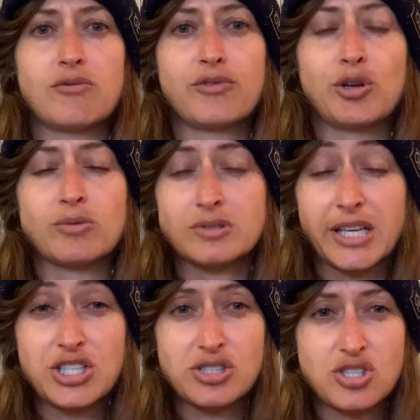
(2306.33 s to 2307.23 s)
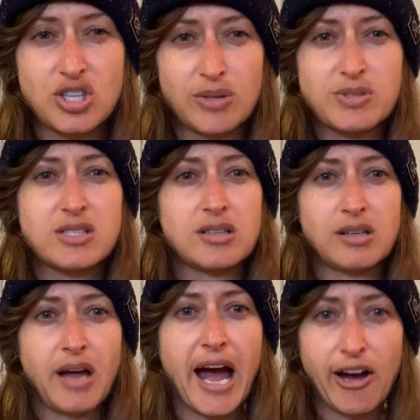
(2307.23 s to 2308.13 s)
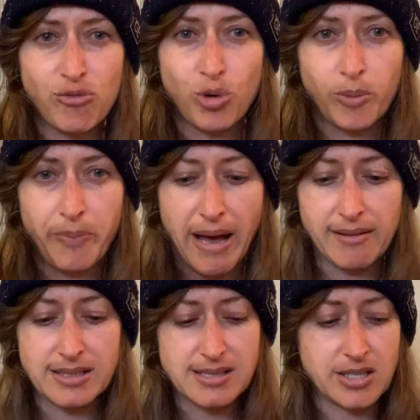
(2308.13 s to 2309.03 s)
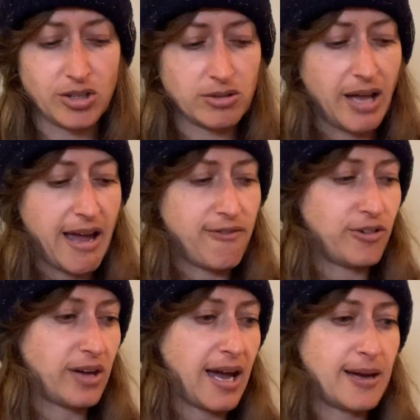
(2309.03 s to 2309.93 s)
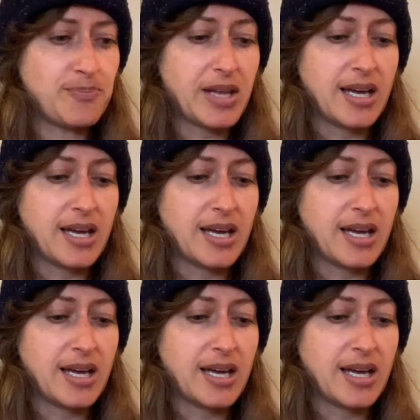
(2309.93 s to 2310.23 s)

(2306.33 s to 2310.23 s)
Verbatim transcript: your relationships to have more balance in your life, okay?